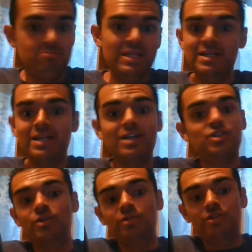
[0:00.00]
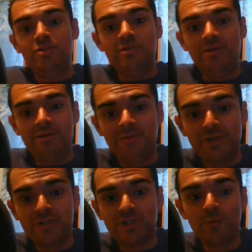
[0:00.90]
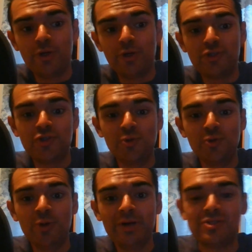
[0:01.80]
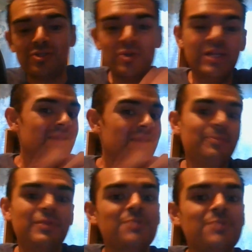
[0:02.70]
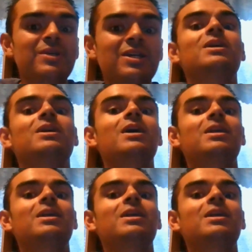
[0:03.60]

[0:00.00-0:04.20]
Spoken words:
they needed someone to clean up this mess